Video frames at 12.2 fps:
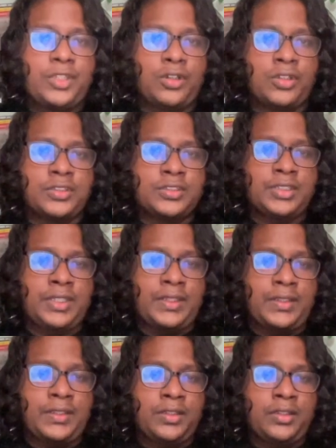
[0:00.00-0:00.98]
because
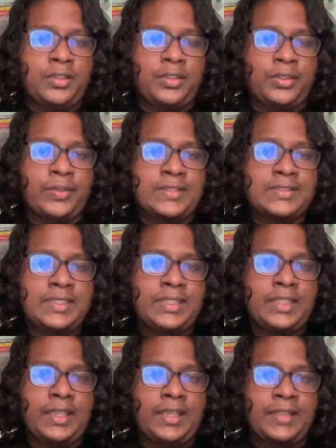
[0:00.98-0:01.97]
you can
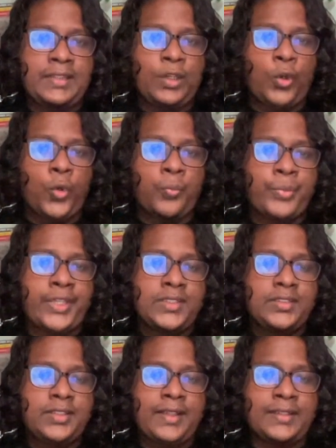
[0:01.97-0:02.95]
see in the home
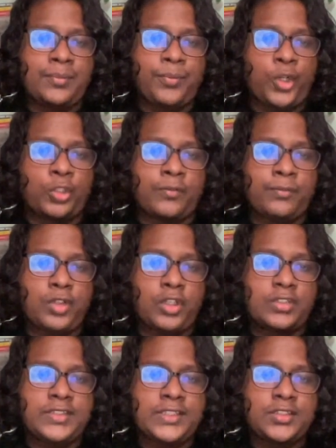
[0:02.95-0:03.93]
page at the bottom
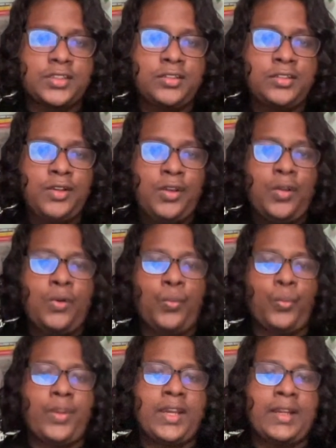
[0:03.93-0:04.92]
blog section
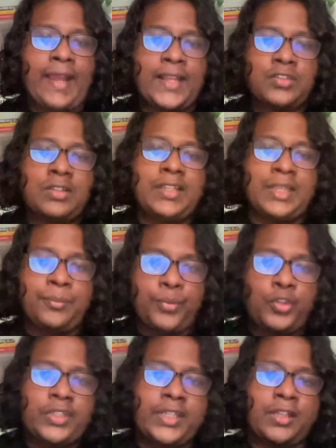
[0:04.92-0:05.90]
we are actually
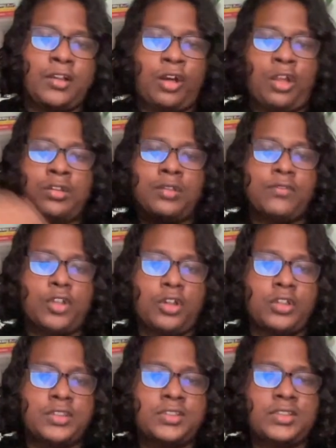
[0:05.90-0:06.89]
importing all the
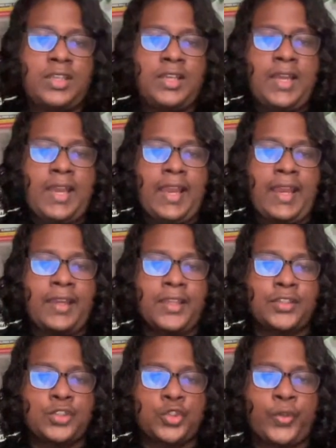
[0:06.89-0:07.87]
blogs
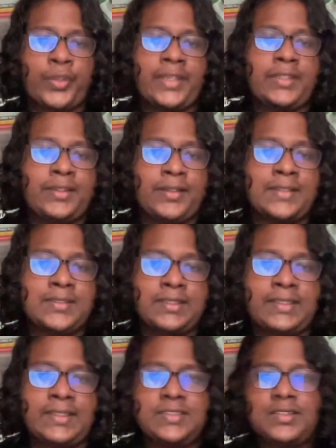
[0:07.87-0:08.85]
and showing it here as
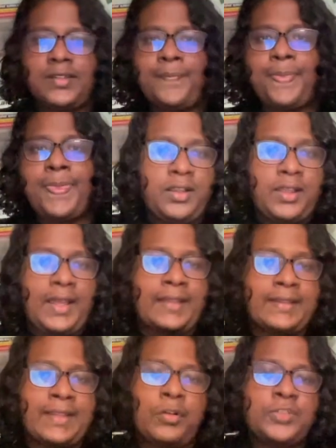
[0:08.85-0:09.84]
a list
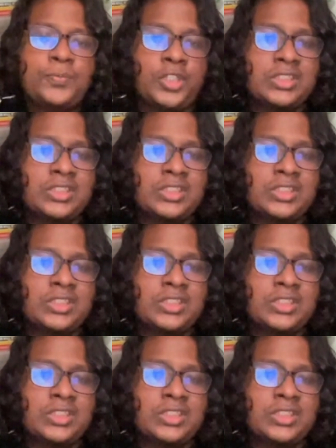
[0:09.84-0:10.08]
and that was